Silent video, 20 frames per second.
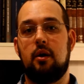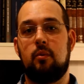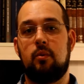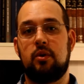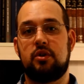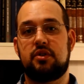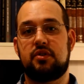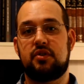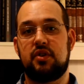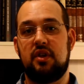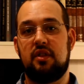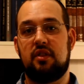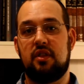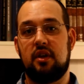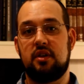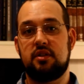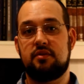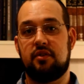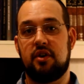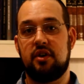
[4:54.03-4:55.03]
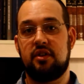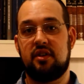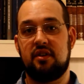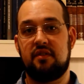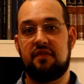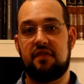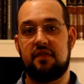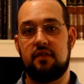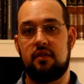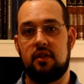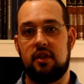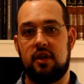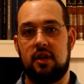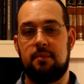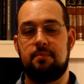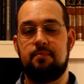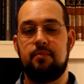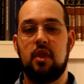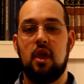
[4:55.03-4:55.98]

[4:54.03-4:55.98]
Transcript: which see things very differently.